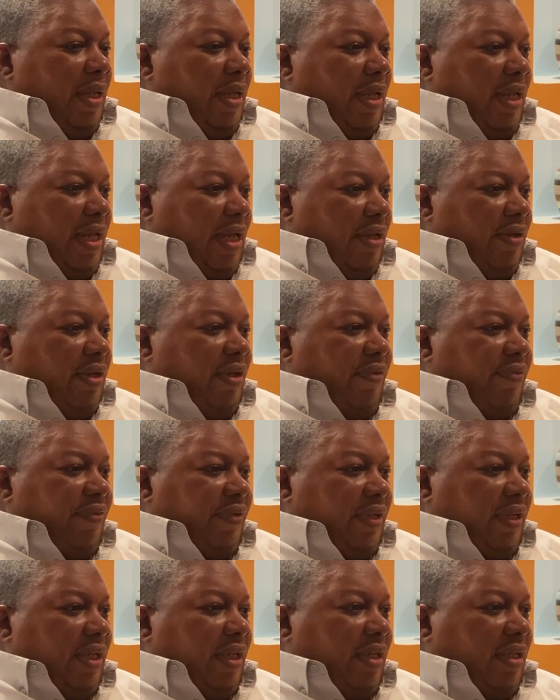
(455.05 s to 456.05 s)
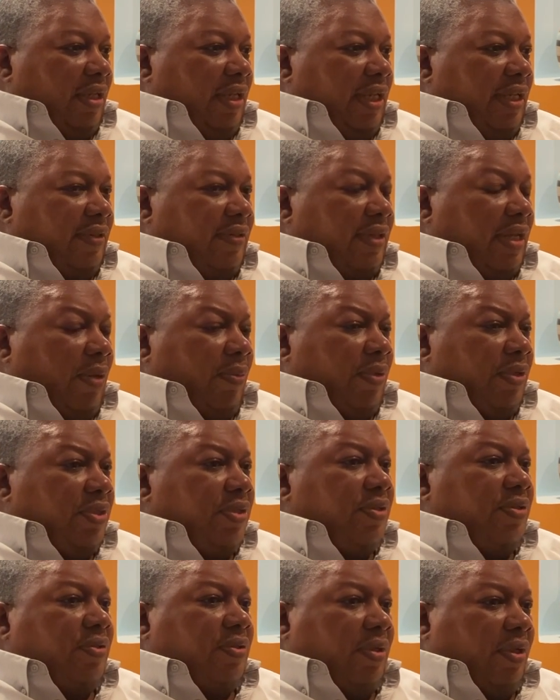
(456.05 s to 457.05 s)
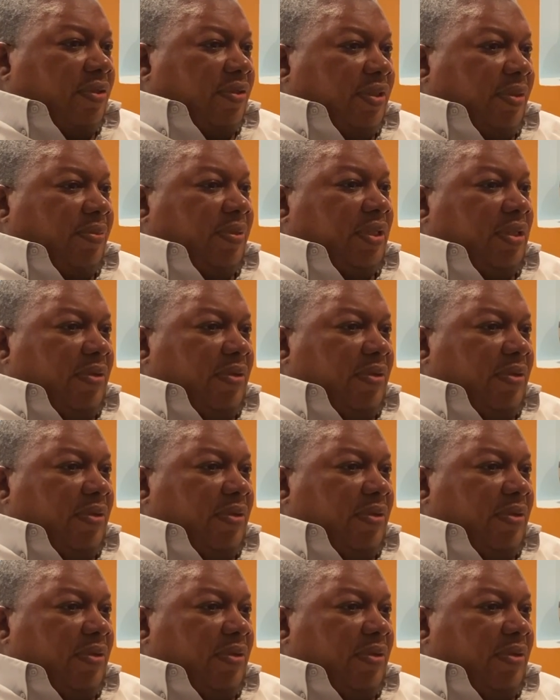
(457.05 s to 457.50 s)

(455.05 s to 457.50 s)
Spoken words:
and I'll never forget it, is that once you start something,